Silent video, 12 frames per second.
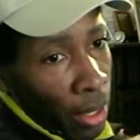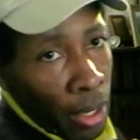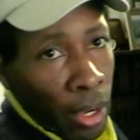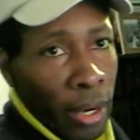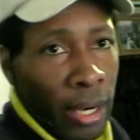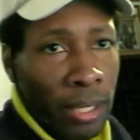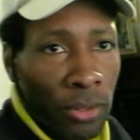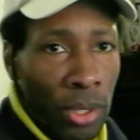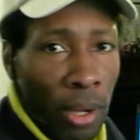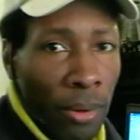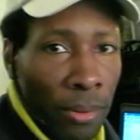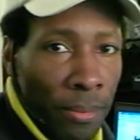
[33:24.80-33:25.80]
All right,
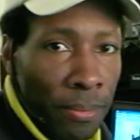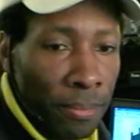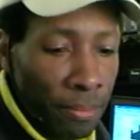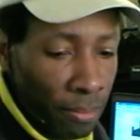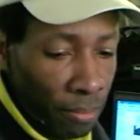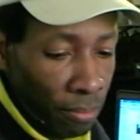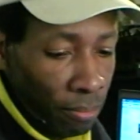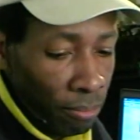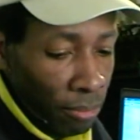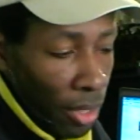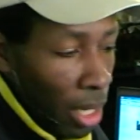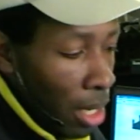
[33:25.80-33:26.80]
so
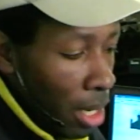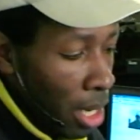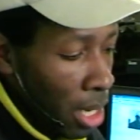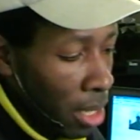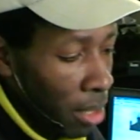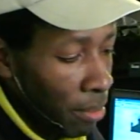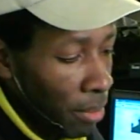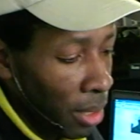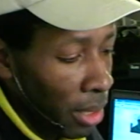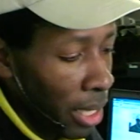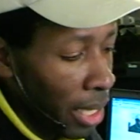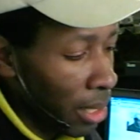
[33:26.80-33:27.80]
um,
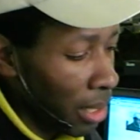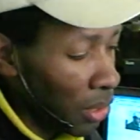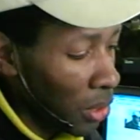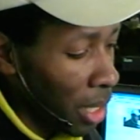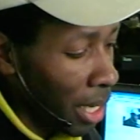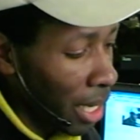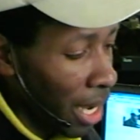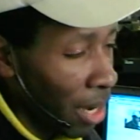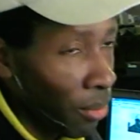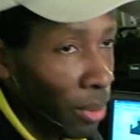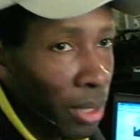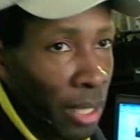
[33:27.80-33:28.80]
let us take
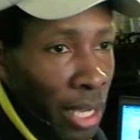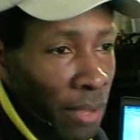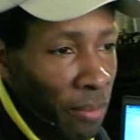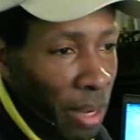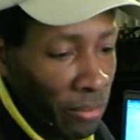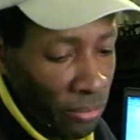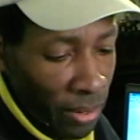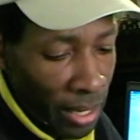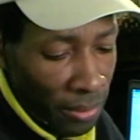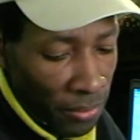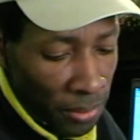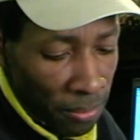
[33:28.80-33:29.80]
our leave, my
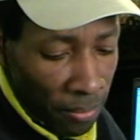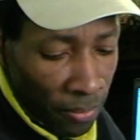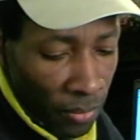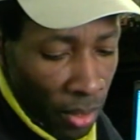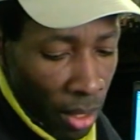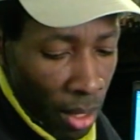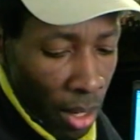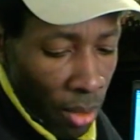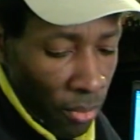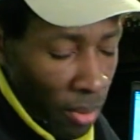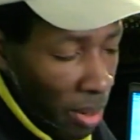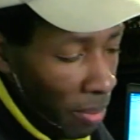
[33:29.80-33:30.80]
friends.
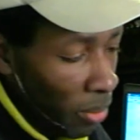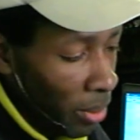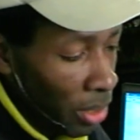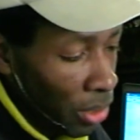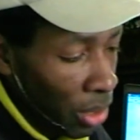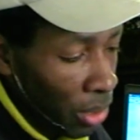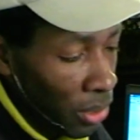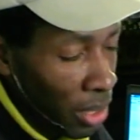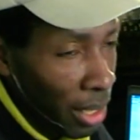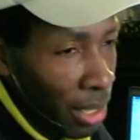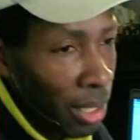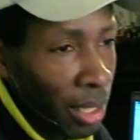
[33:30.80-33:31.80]
Remember, when it's all
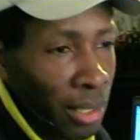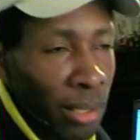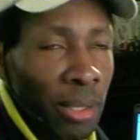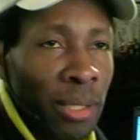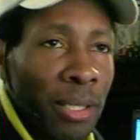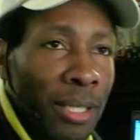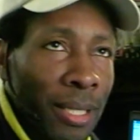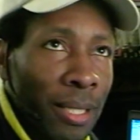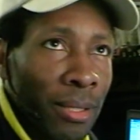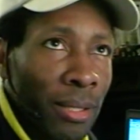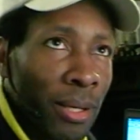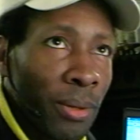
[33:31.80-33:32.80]
said and done, the only thing you need
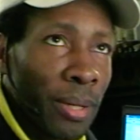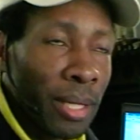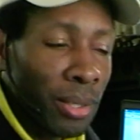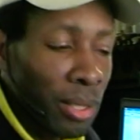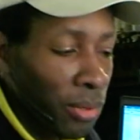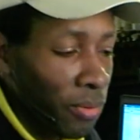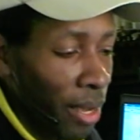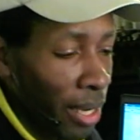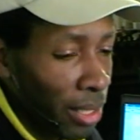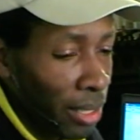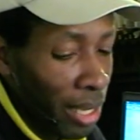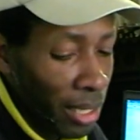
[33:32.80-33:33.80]
to know is this
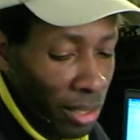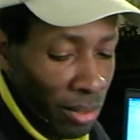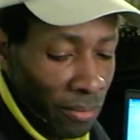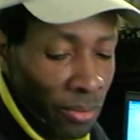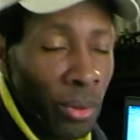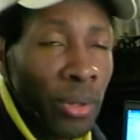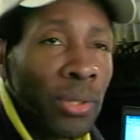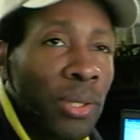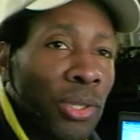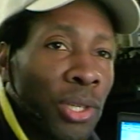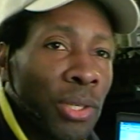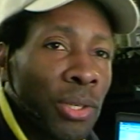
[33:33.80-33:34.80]
fact, and that is, of course, that
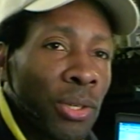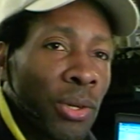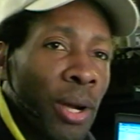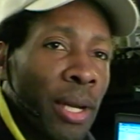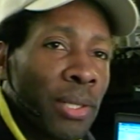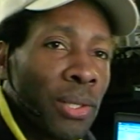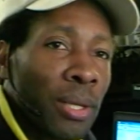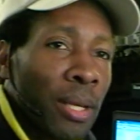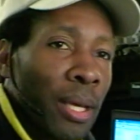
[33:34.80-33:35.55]
Jesus Christ